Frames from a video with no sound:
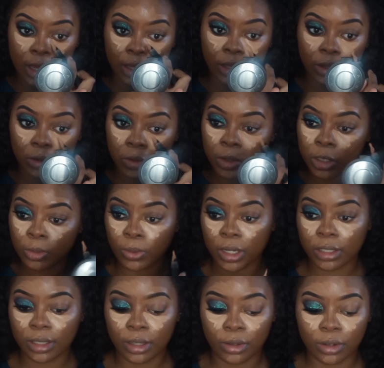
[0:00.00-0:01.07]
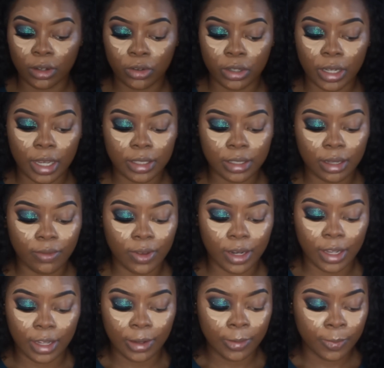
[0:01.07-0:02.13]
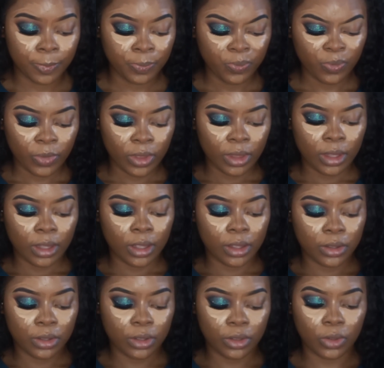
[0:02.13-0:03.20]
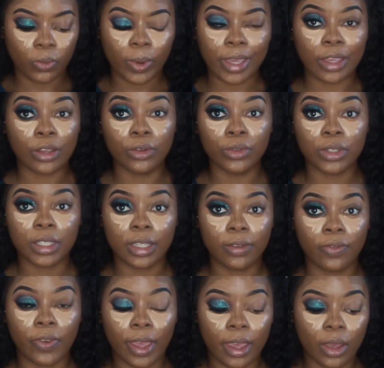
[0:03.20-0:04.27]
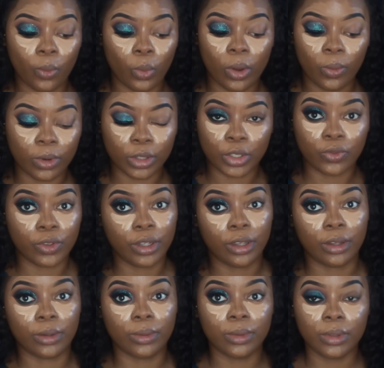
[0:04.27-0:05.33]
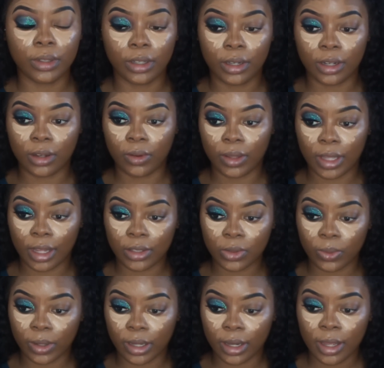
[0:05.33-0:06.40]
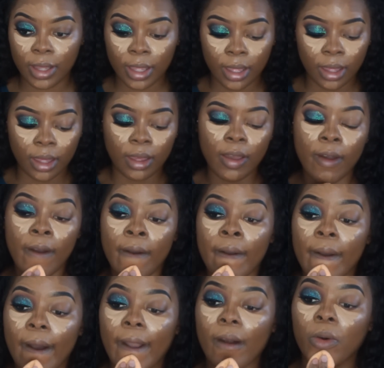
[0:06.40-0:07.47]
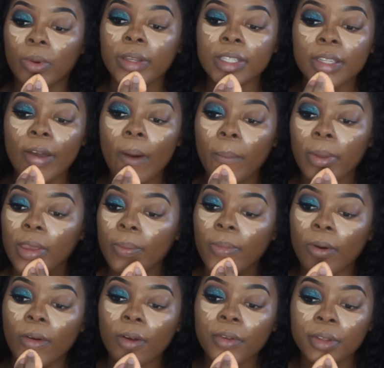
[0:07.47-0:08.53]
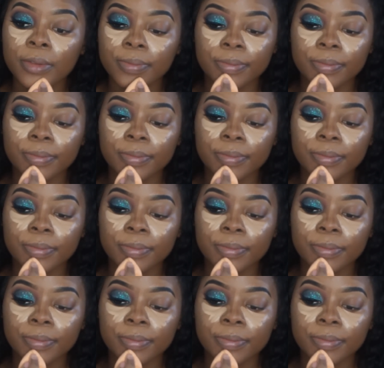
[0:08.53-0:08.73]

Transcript: you expressing your creativity the way you see fit and what works for you, you know. And that's what I always tell people.